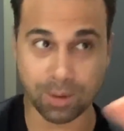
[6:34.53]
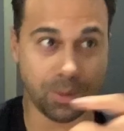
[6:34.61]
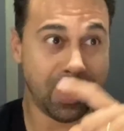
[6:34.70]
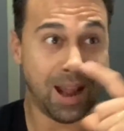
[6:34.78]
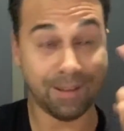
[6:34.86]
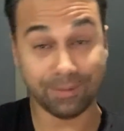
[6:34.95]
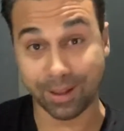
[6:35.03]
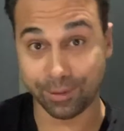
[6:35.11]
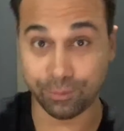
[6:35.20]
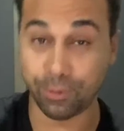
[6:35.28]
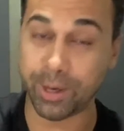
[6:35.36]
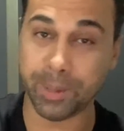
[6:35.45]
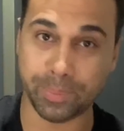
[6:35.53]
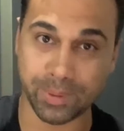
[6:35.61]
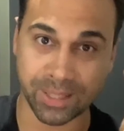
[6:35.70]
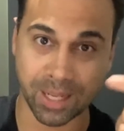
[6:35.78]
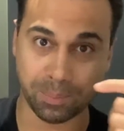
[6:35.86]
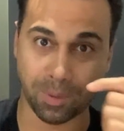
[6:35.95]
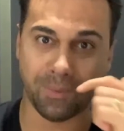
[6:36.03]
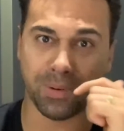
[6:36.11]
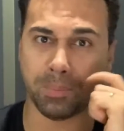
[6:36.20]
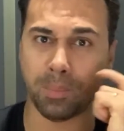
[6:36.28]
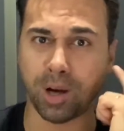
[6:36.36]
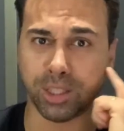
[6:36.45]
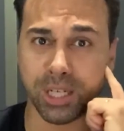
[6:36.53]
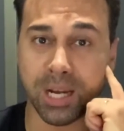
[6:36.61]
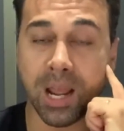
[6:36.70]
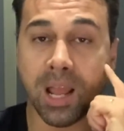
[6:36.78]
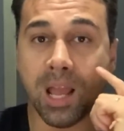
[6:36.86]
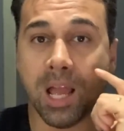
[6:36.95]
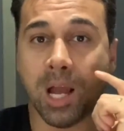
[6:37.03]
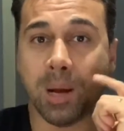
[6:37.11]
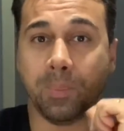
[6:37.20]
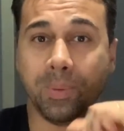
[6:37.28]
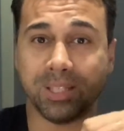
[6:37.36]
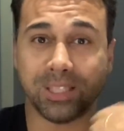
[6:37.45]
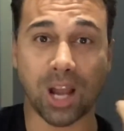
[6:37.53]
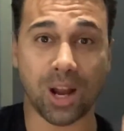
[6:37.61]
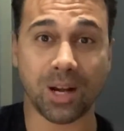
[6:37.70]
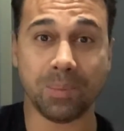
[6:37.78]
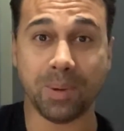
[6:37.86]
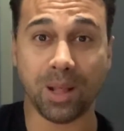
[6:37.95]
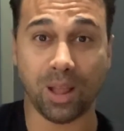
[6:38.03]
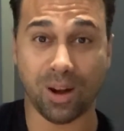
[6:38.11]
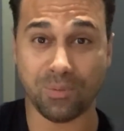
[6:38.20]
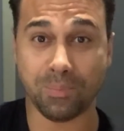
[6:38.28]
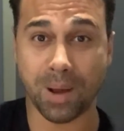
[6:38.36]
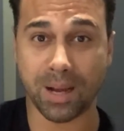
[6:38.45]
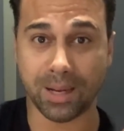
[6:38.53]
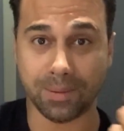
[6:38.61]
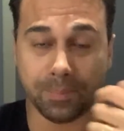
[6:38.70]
You can have like 40% profit margin, but it's not going to be a lot of money.